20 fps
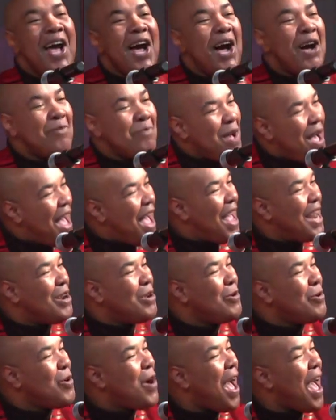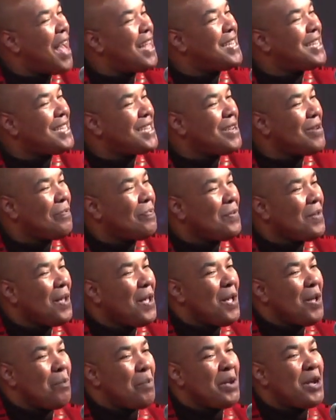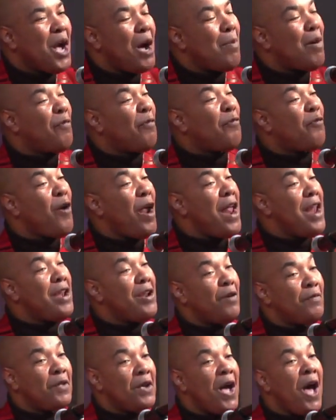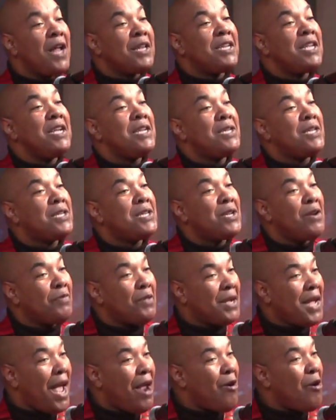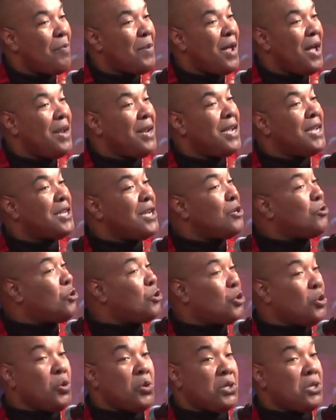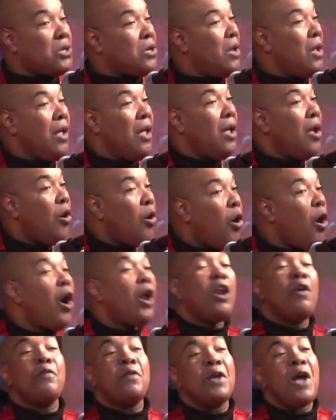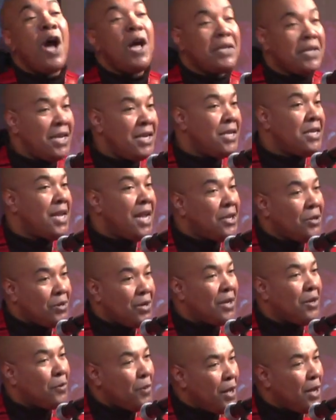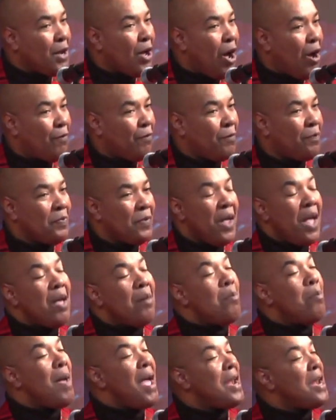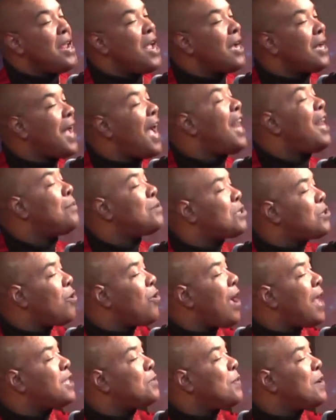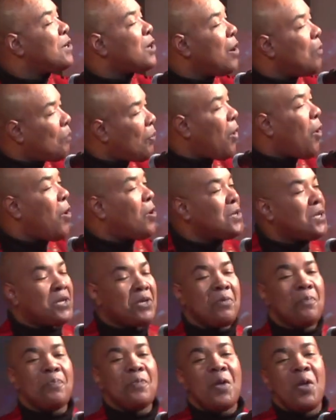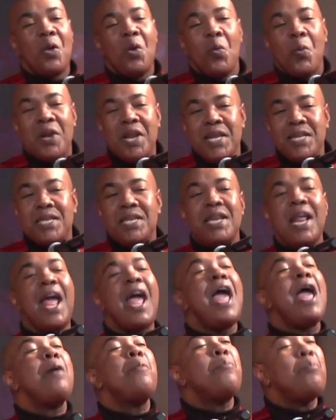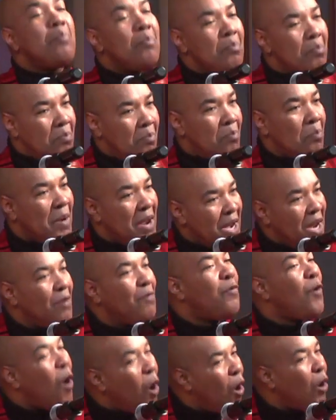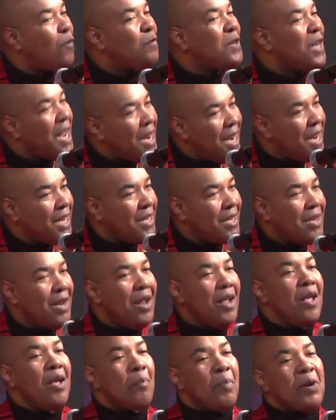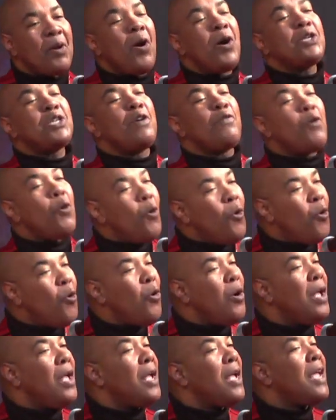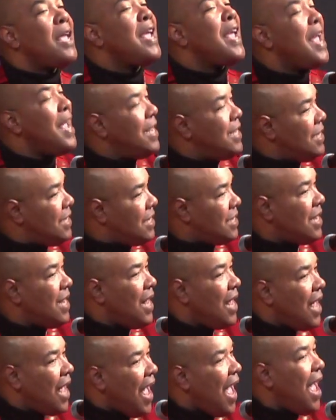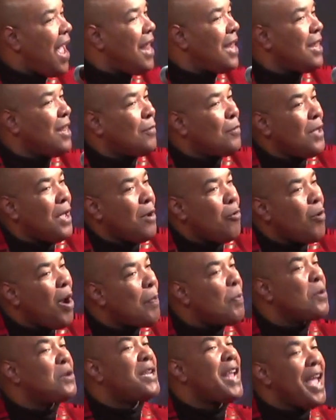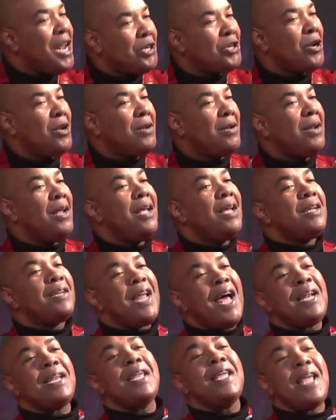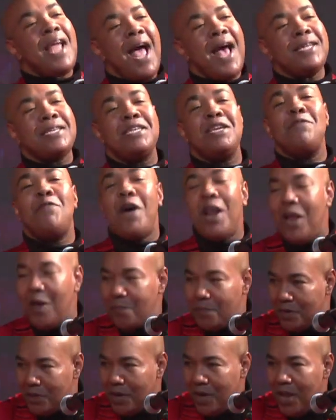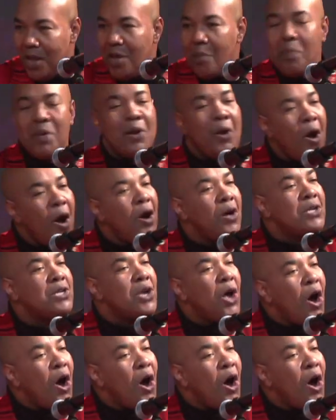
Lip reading: A man who has become a friend of the artists of the Caribbean. He has introduced all of the artists that you can think of. Many a Calypso has been composed with his name being involved in it because of who he is and the reputation that he has developed because